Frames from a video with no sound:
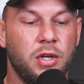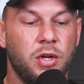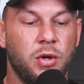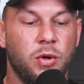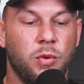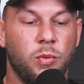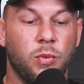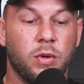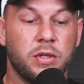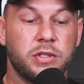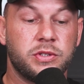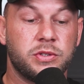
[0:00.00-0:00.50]

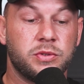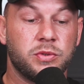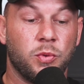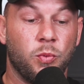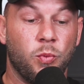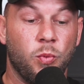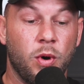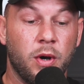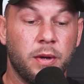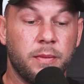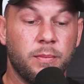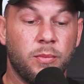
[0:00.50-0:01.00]
What's
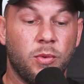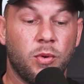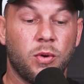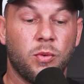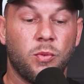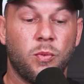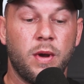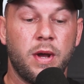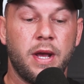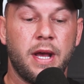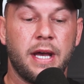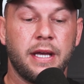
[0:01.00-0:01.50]
one more
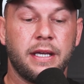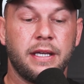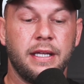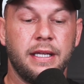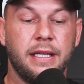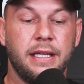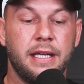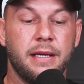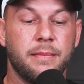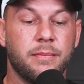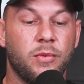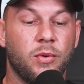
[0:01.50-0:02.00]
way I can
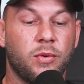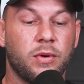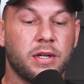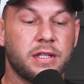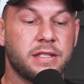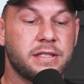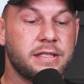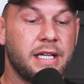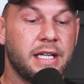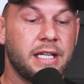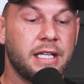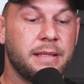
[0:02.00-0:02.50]
get more
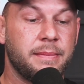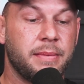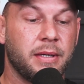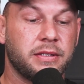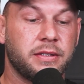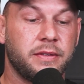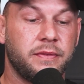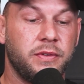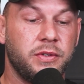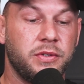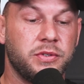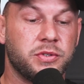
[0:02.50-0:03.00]
excited about
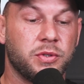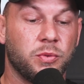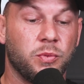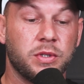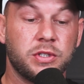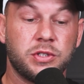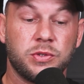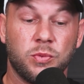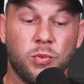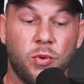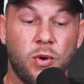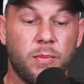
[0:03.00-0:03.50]
the future?
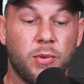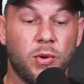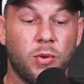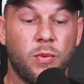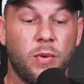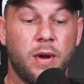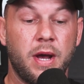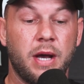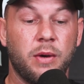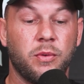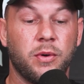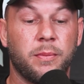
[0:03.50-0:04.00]
What's one more
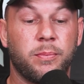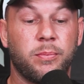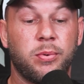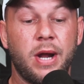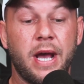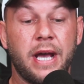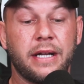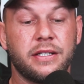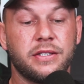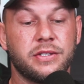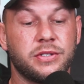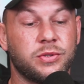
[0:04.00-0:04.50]
way I will
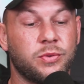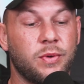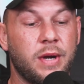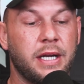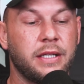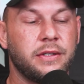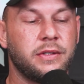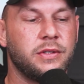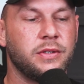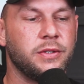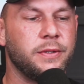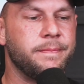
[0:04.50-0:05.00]
practice
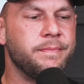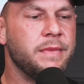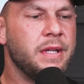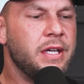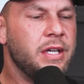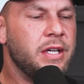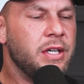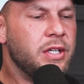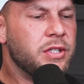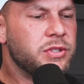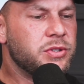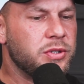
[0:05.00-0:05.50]
gratitude?
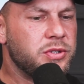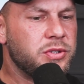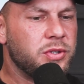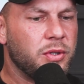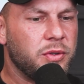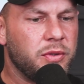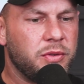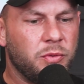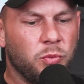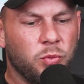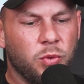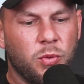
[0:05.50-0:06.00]

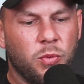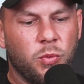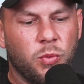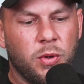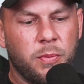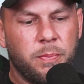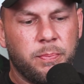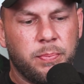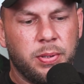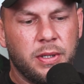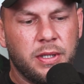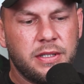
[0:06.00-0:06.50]
So we'll
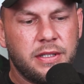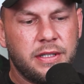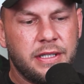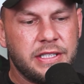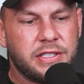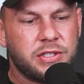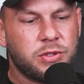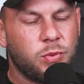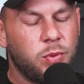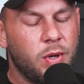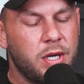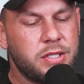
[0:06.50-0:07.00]
put
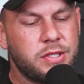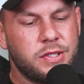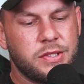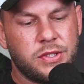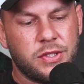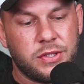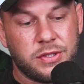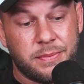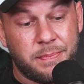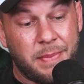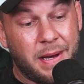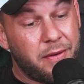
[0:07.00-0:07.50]
these questions.
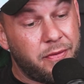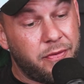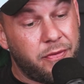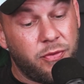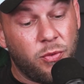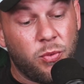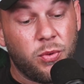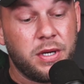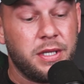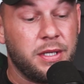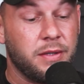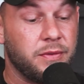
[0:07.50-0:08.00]
There's about
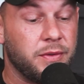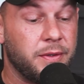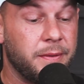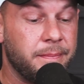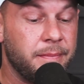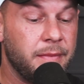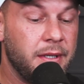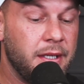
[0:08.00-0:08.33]
40 of them